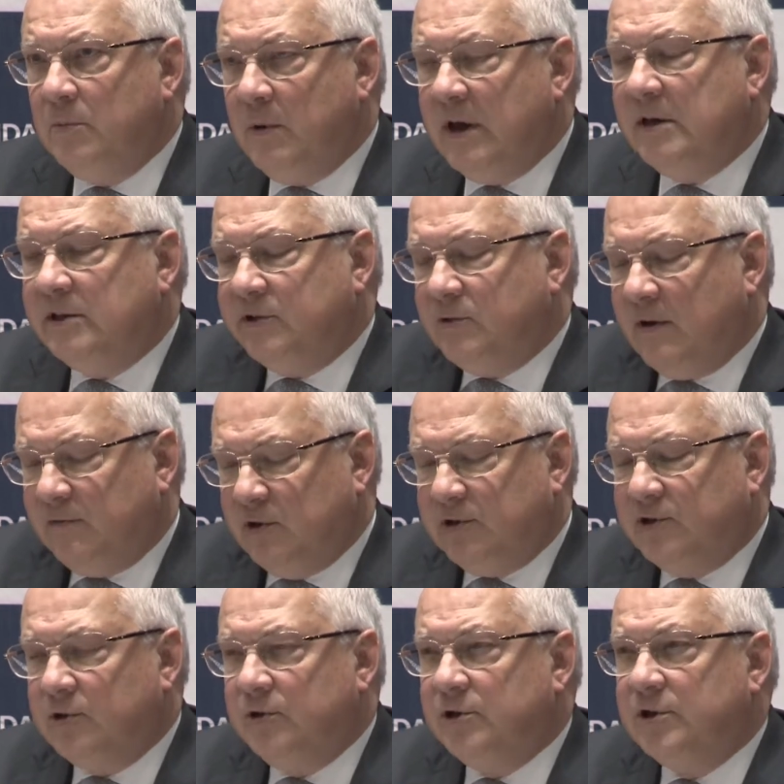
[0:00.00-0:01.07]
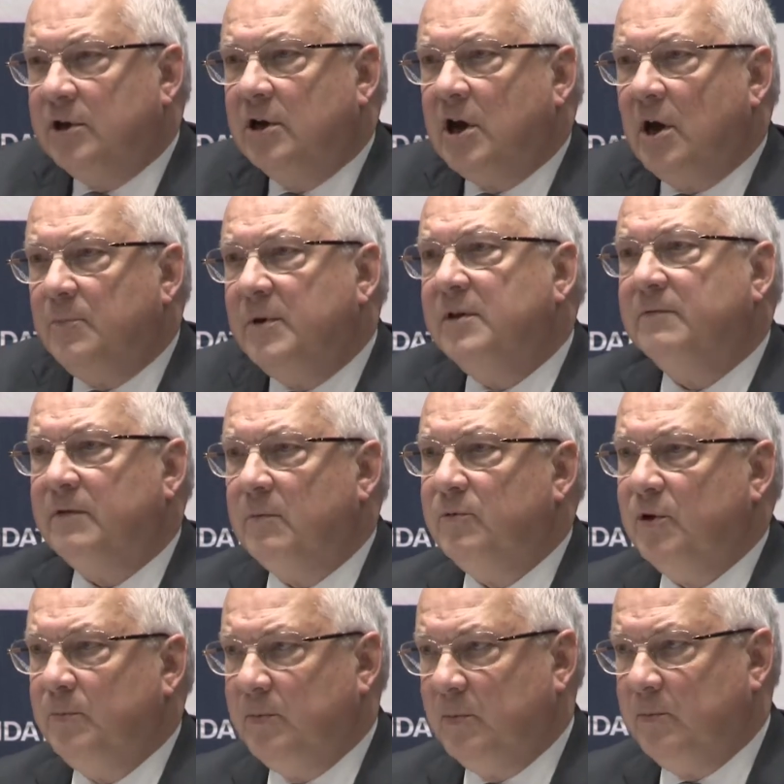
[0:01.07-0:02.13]
way is to have the solution coming from
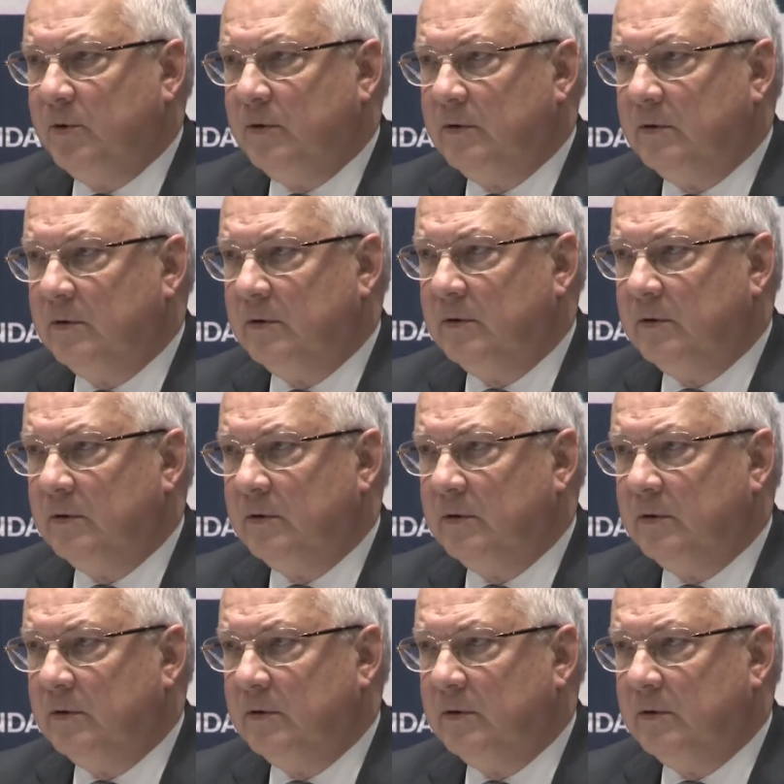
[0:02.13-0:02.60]
the people.